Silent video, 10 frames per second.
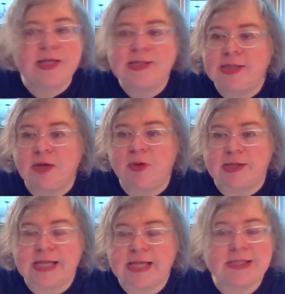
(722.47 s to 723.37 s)
is still with
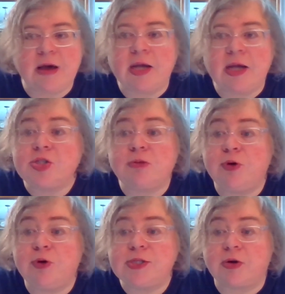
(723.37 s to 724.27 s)
us as long as her
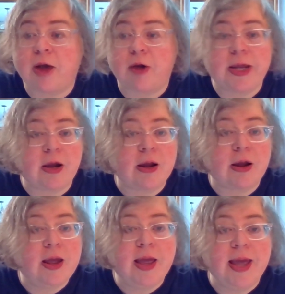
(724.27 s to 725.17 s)
books are out here.
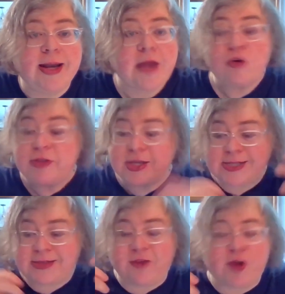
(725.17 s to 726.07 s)
And I know this
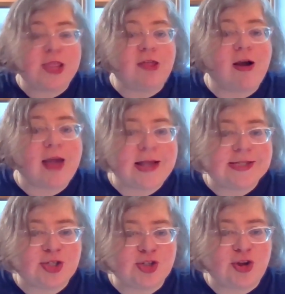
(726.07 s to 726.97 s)
is a very long
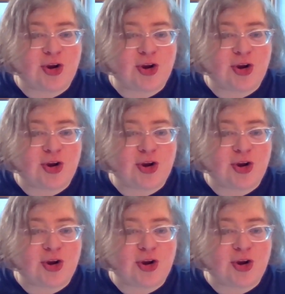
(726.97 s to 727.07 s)
answer to your